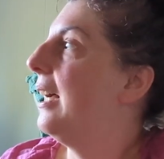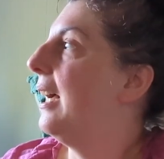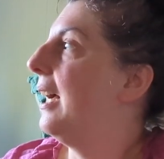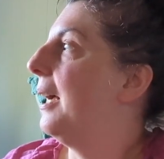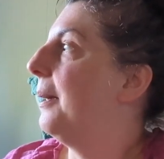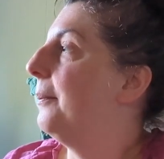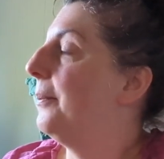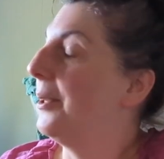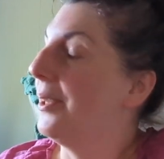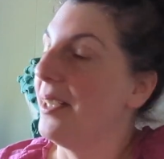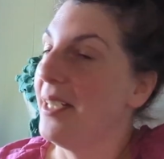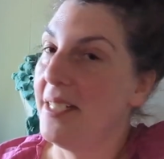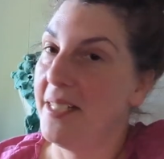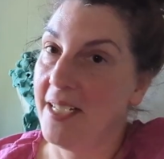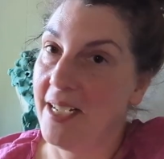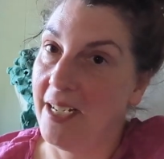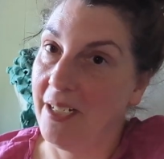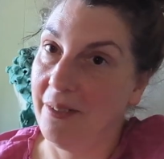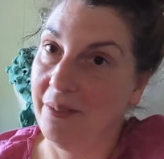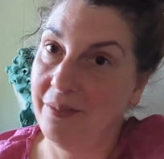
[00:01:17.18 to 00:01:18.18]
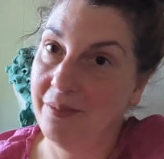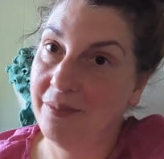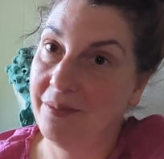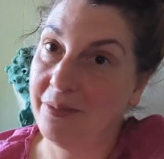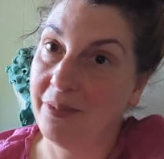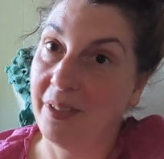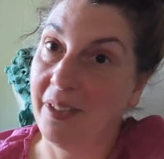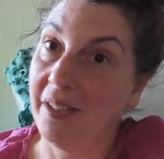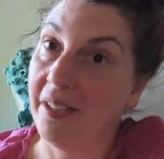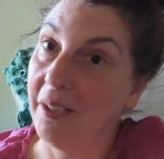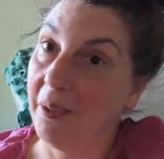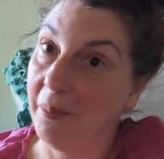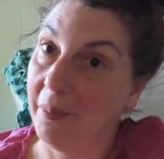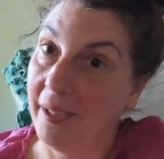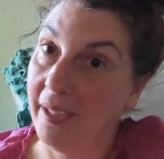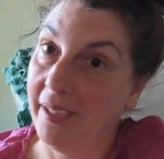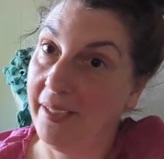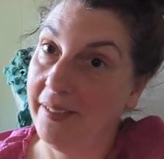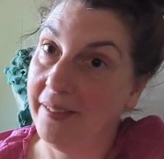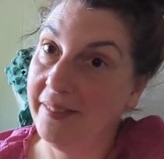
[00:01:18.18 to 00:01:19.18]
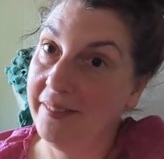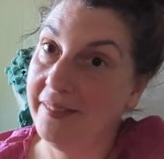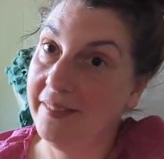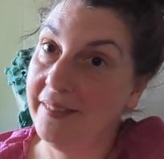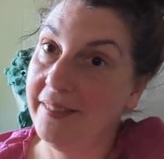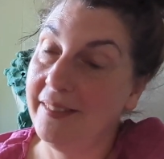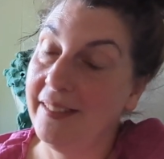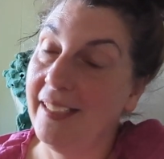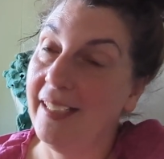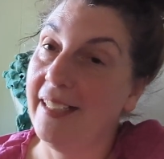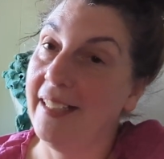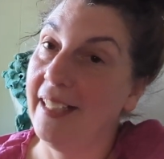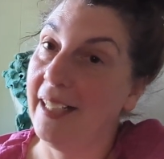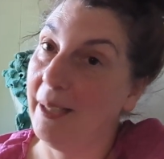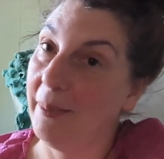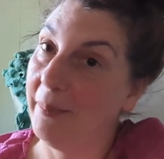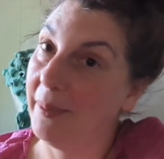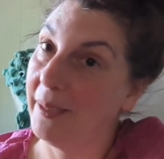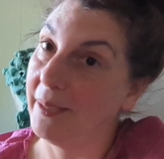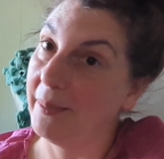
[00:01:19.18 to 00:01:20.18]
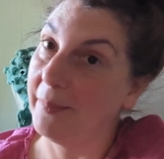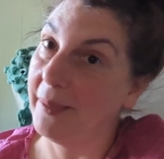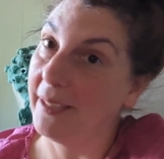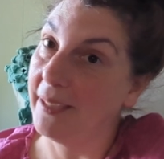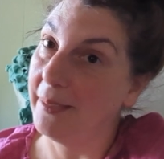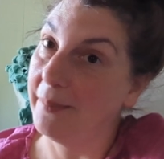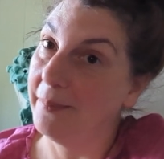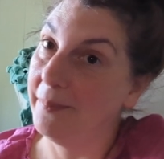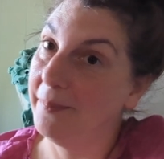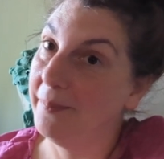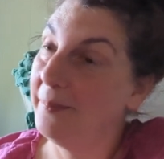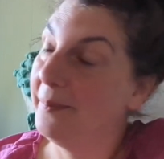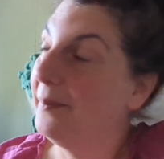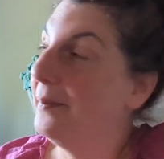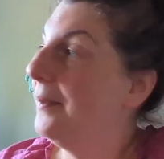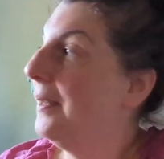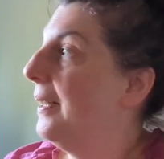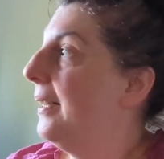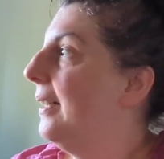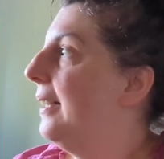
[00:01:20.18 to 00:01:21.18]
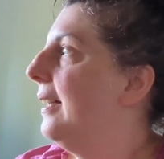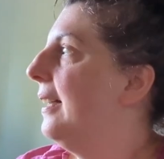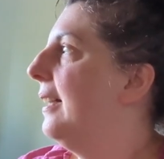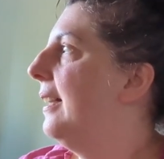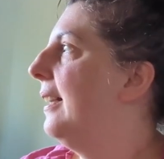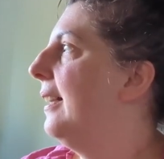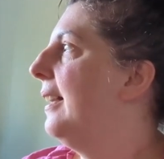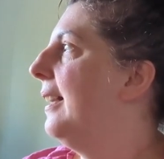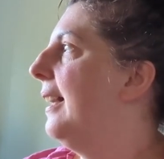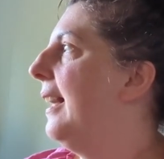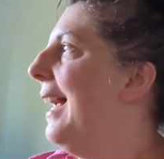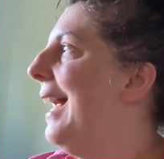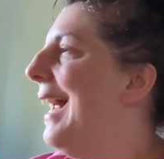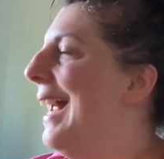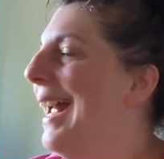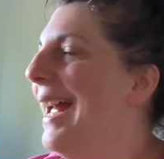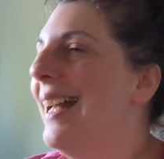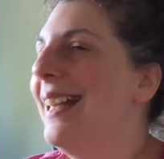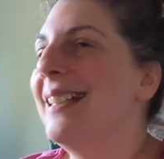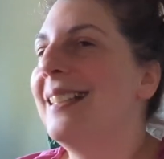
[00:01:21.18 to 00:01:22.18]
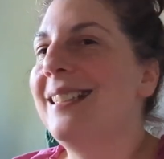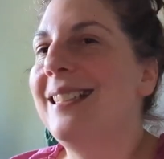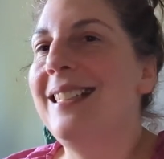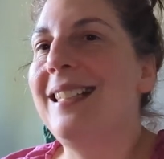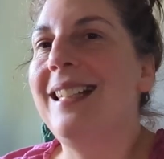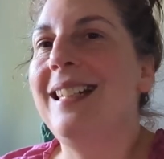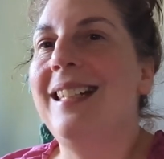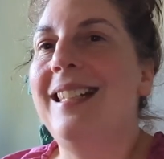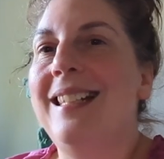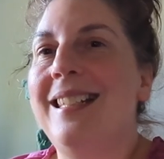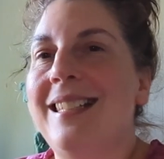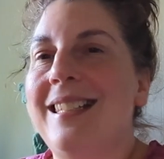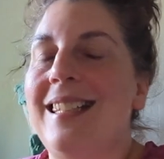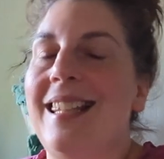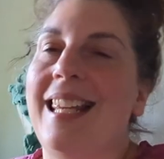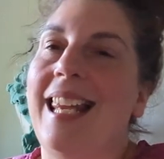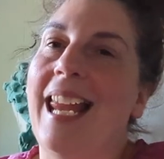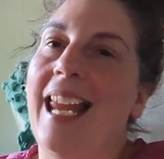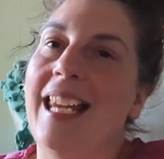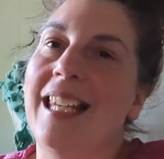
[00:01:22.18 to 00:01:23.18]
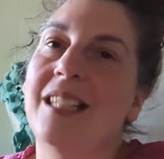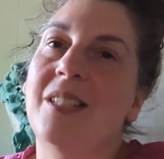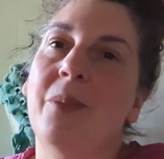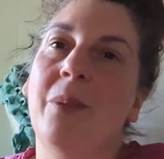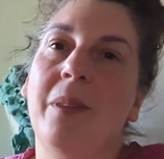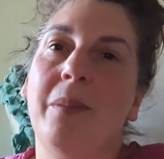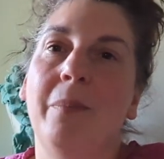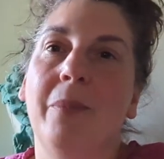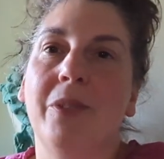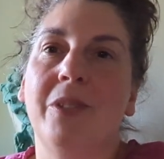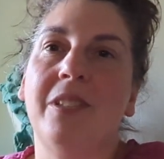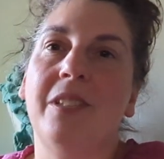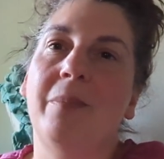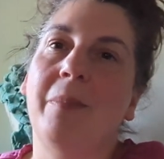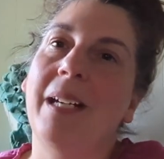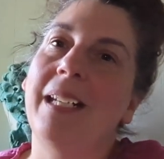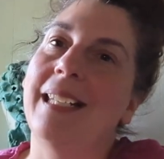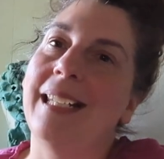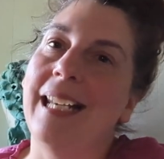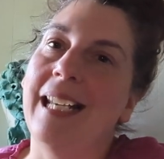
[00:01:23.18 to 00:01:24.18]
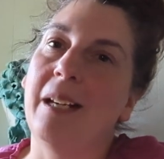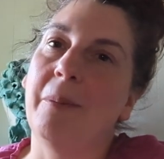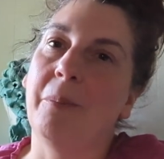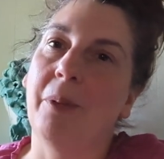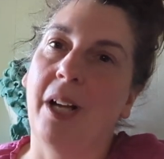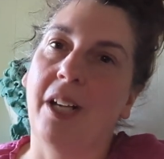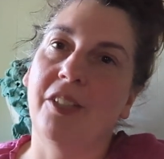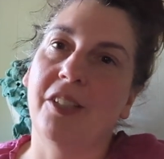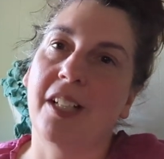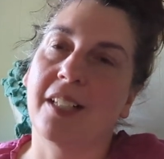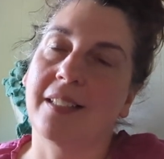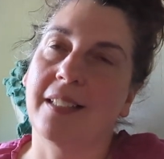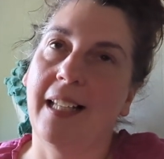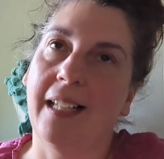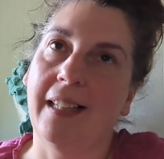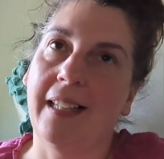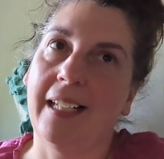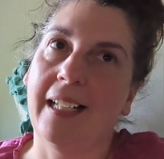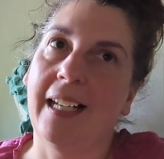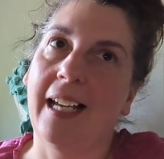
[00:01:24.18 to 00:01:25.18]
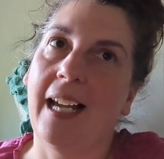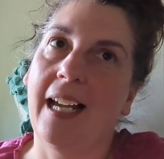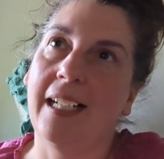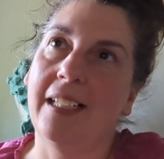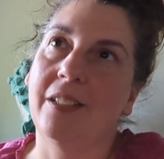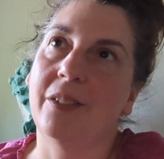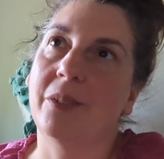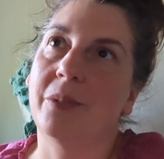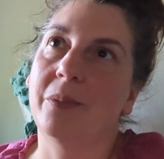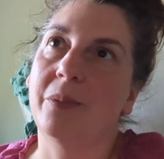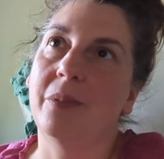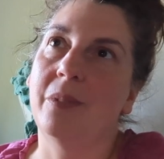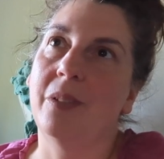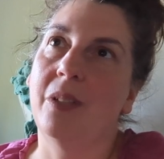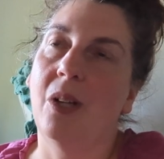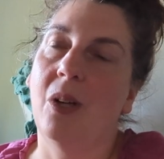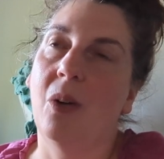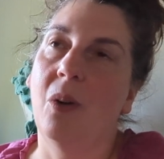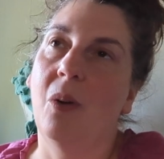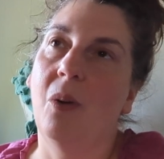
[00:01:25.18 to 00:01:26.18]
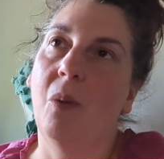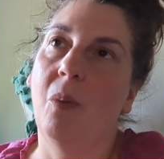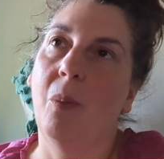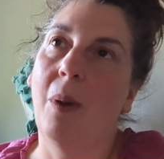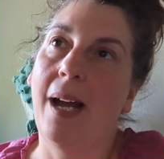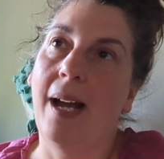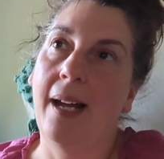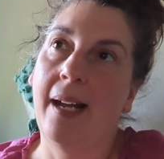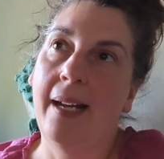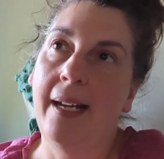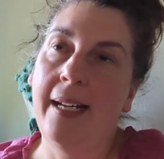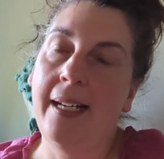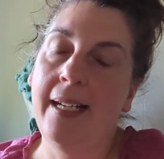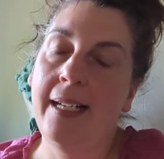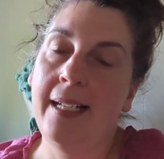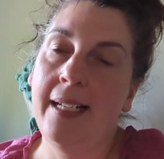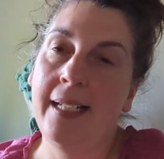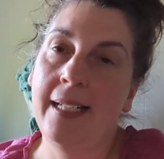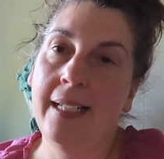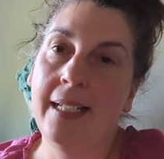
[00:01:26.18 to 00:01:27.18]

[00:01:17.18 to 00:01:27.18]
I put it down for a little while, and then I picked it back up. As is the case with most of my knitting projects lately, I don't know why.